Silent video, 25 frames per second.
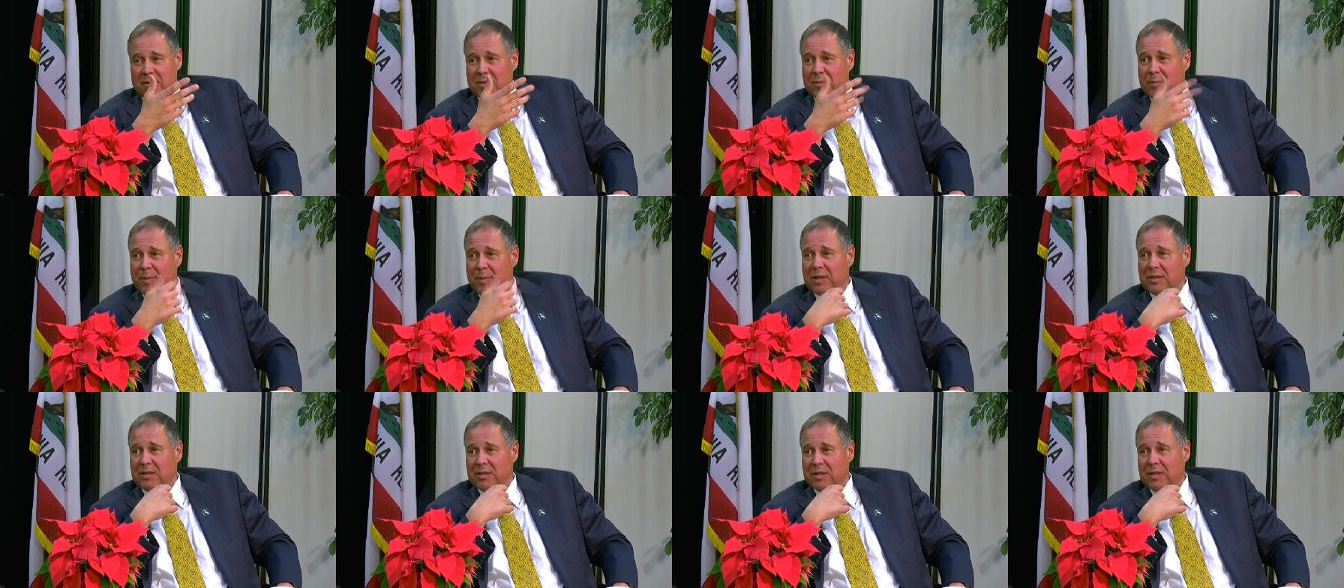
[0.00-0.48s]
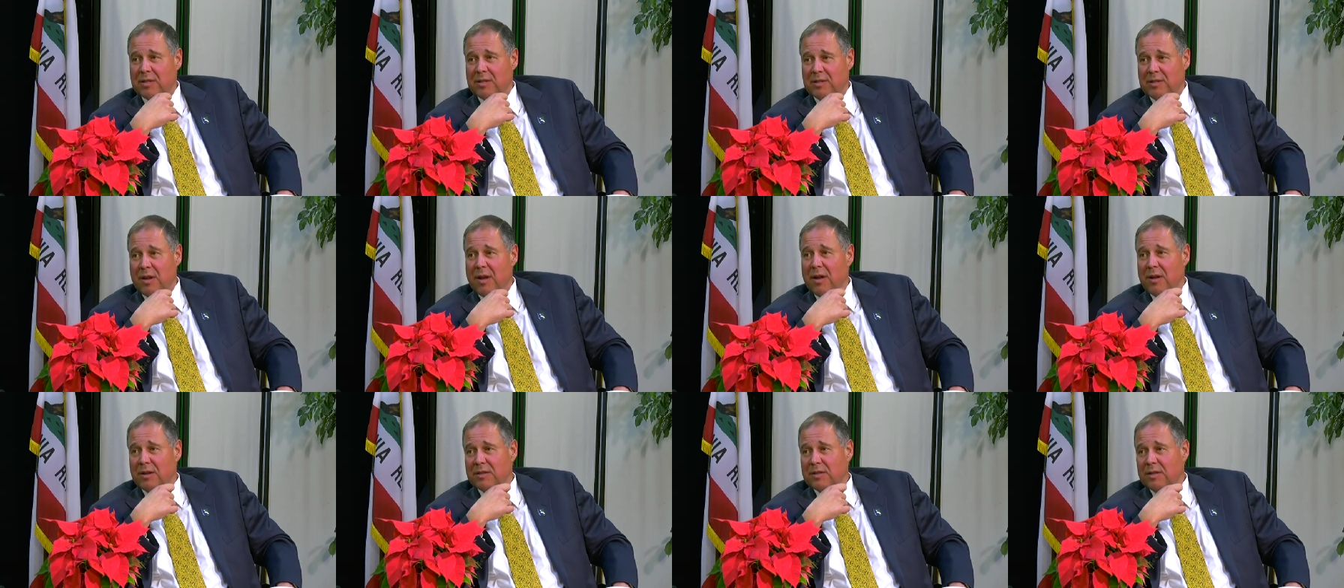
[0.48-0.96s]
There's about six
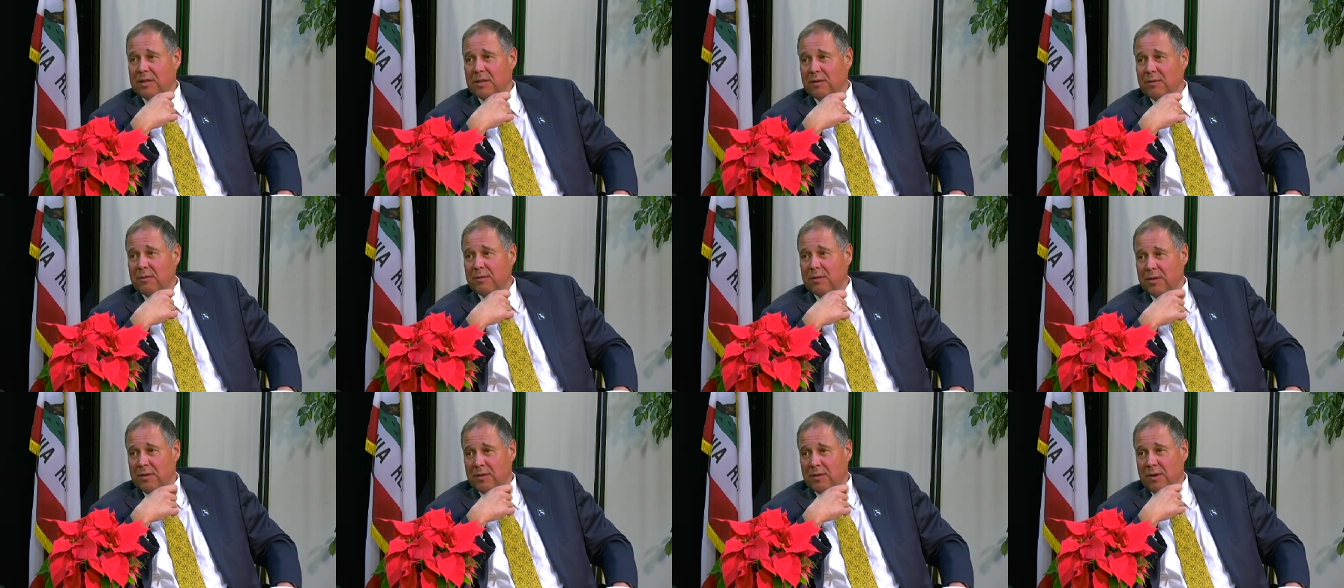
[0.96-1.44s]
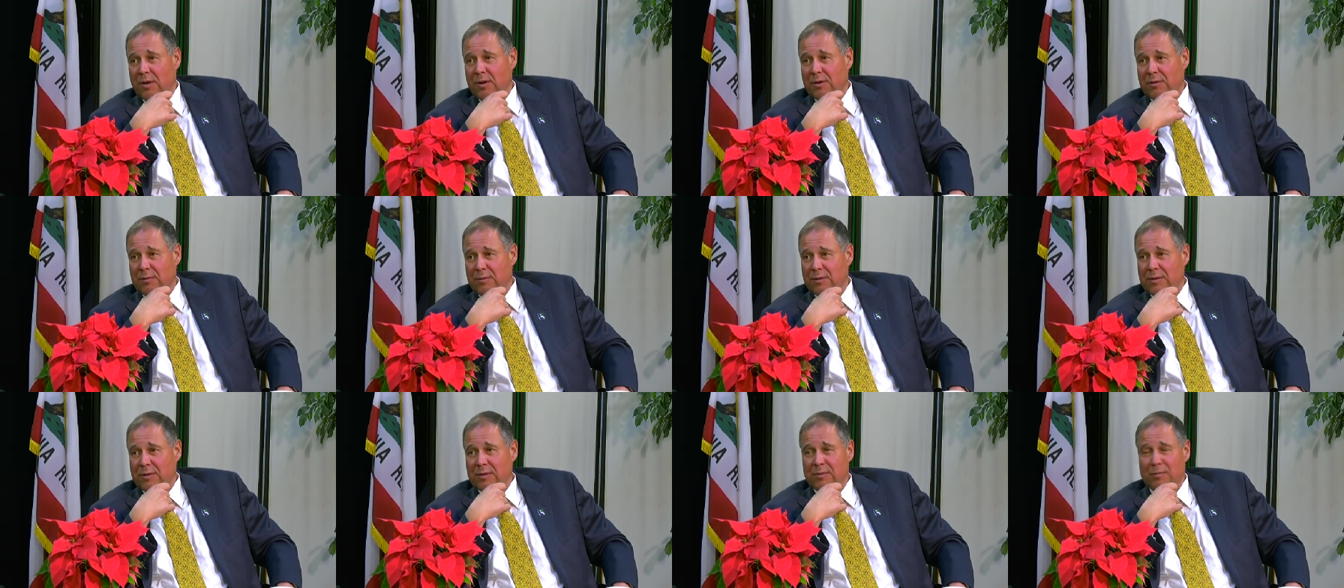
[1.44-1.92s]
dogs in there in the
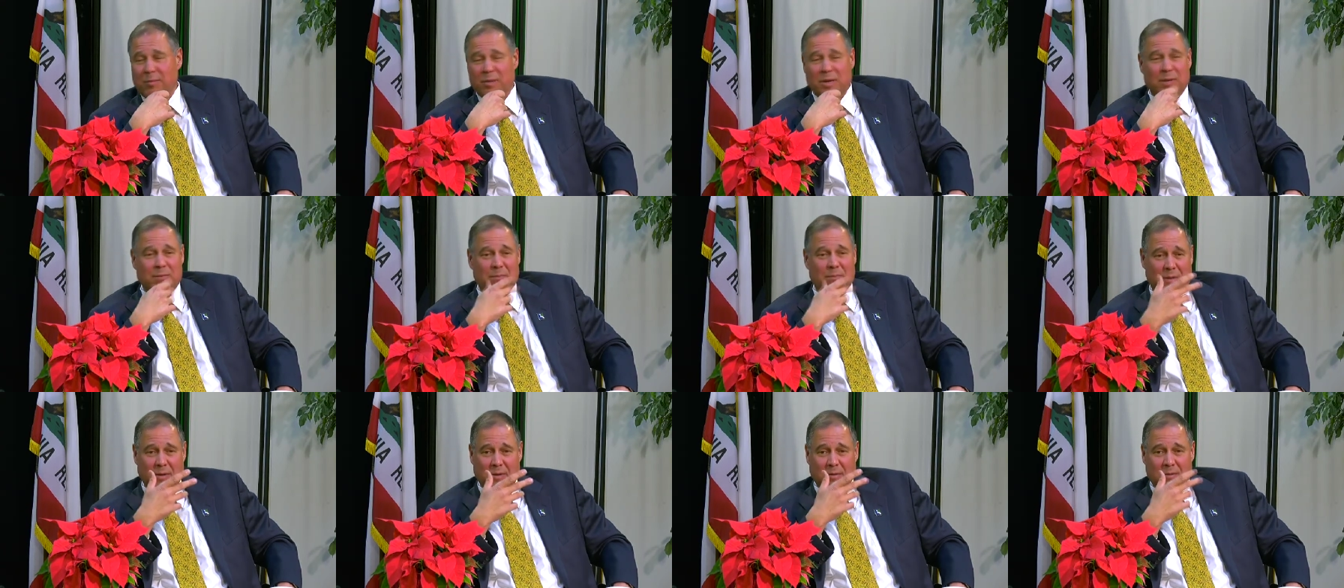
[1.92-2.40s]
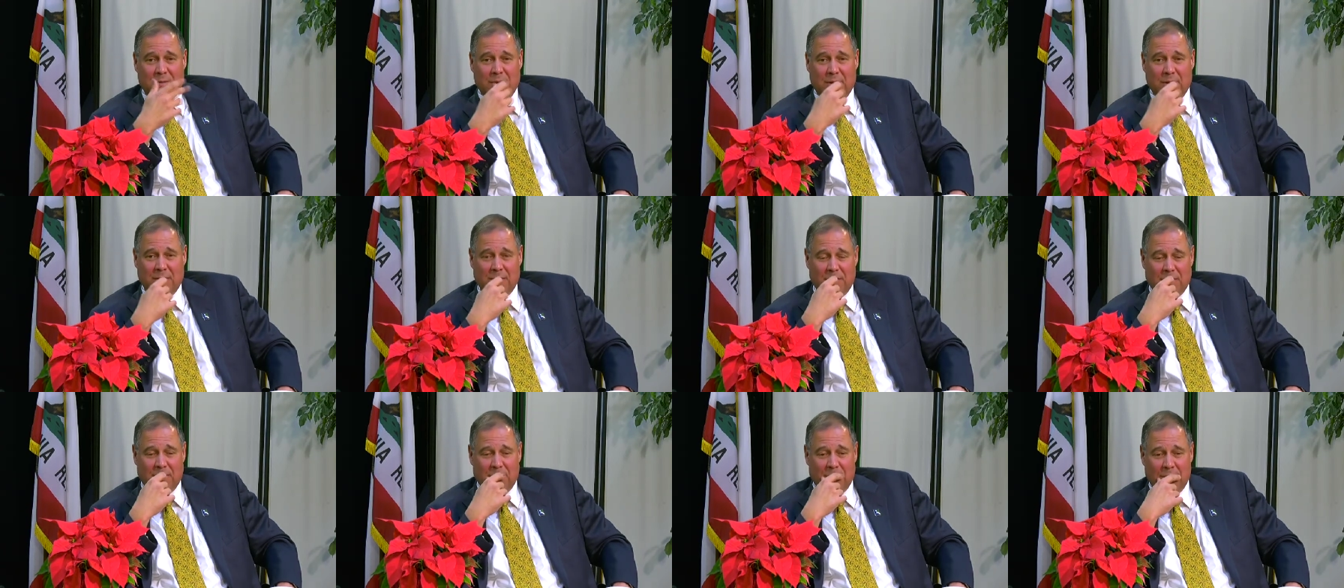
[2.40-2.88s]
dark with their peep, their
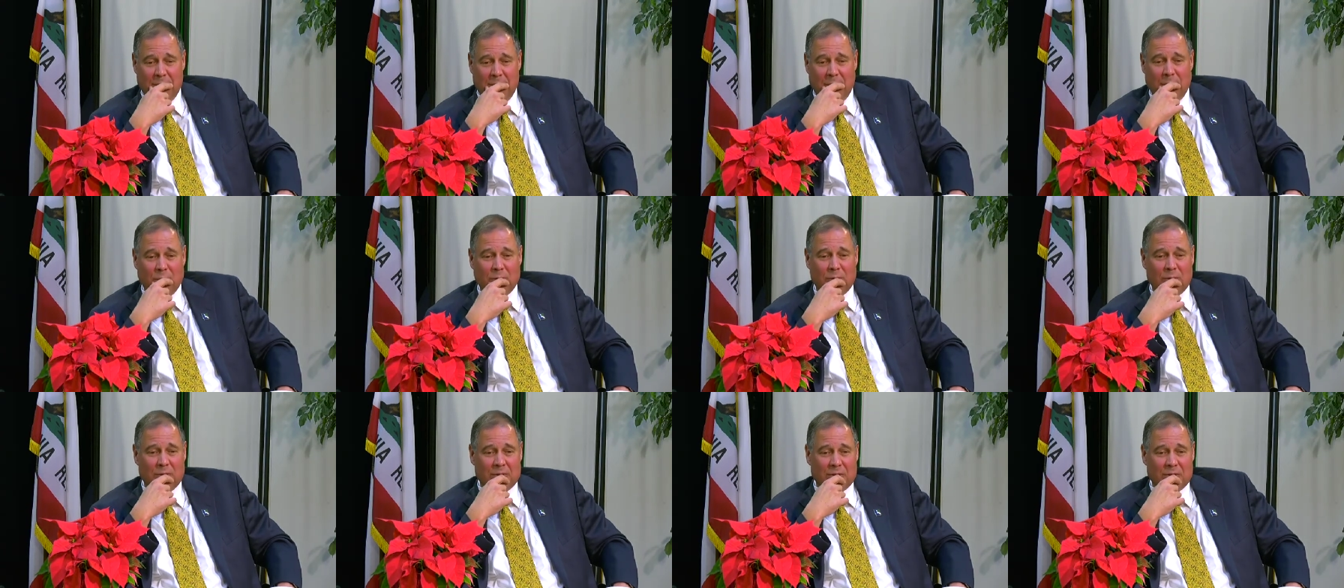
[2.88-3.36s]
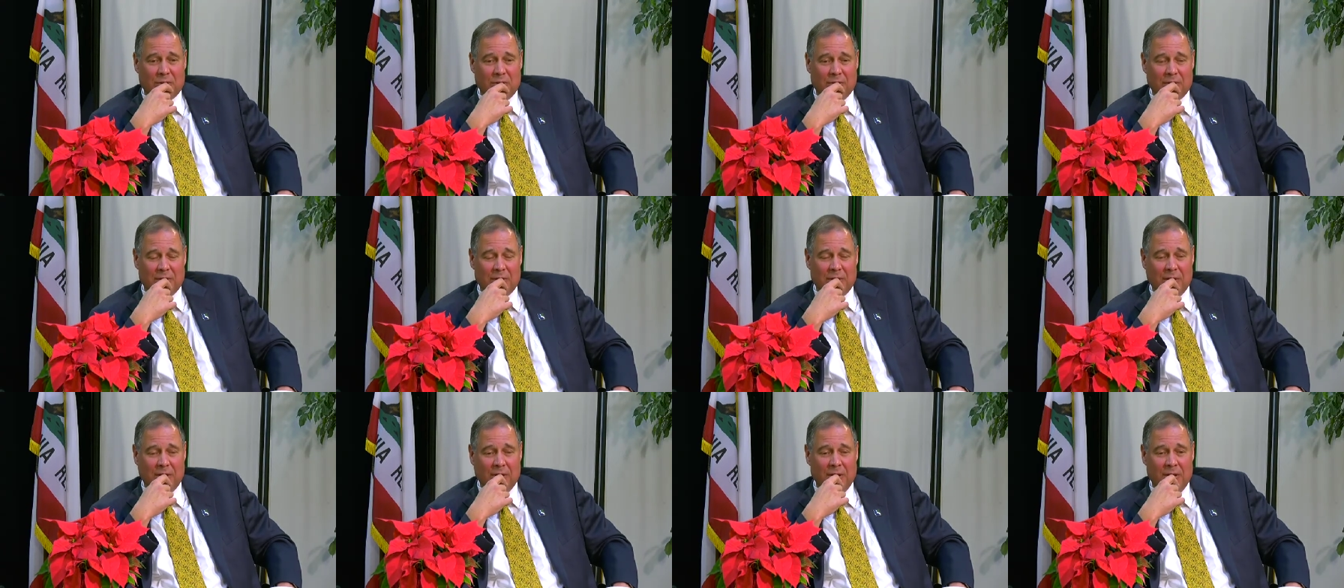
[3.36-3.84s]
their uh, owners yeah.
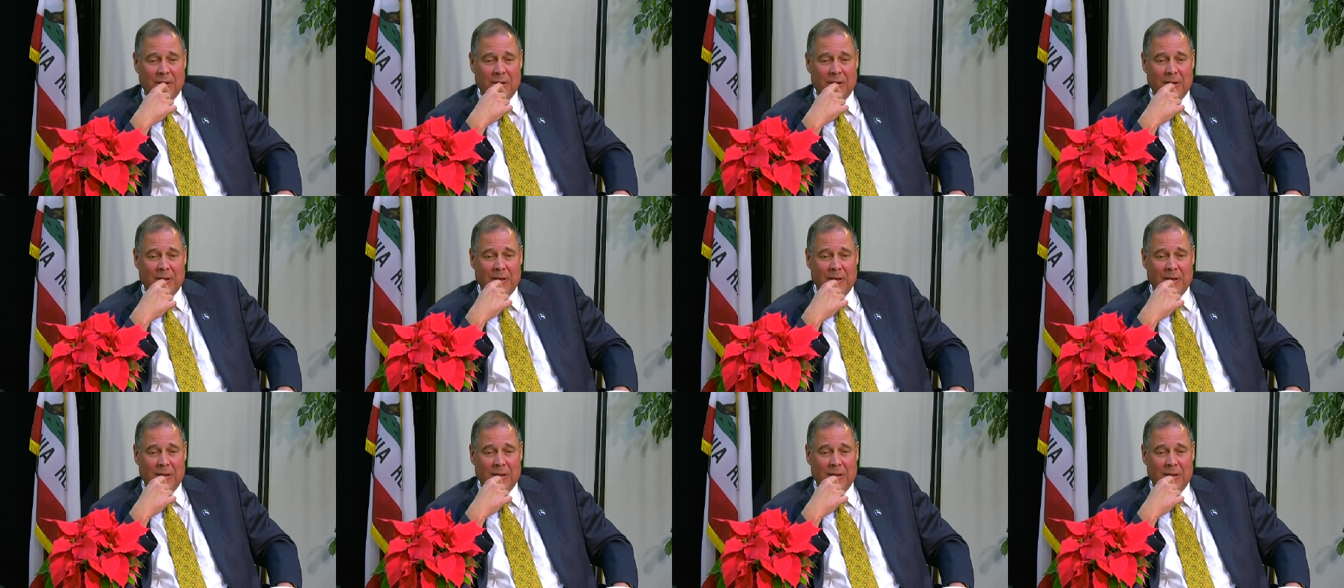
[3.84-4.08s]
over there.